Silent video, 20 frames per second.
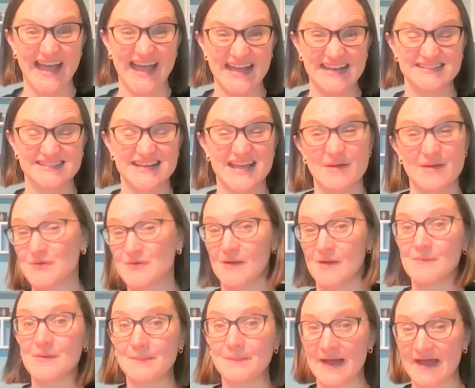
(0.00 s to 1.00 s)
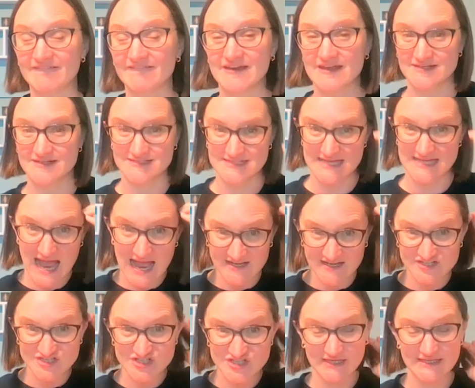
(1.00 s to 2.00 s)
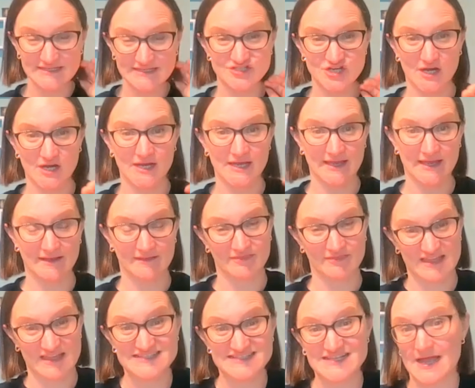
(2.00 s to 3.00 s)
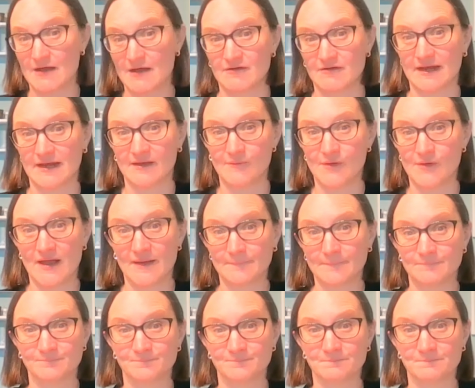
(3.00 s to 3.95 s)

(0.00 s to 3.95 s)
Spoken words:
and can become a barrier to actually chunking things down anyway.